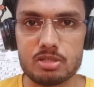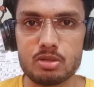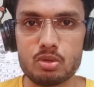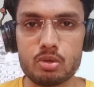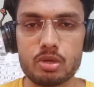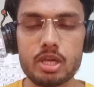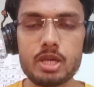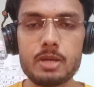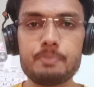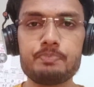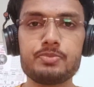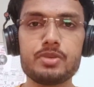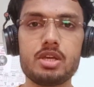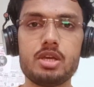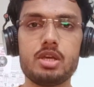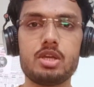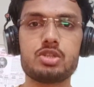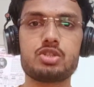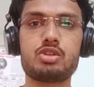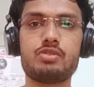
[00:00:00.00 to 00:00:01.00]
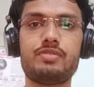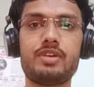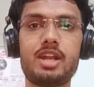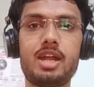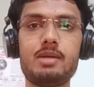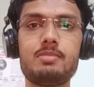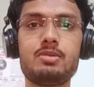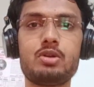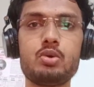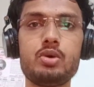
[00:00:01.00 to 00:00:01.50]
Okay, so when I
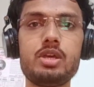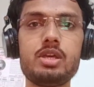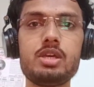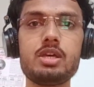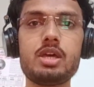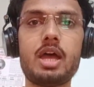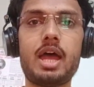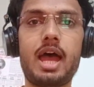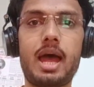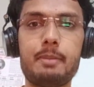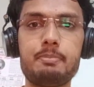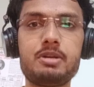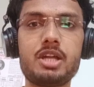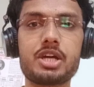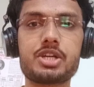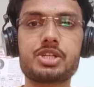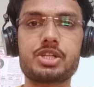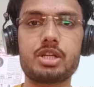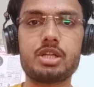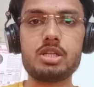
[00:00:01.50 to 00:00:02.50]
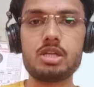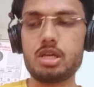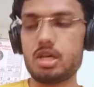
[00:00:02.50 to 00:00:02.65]
am doing abduction,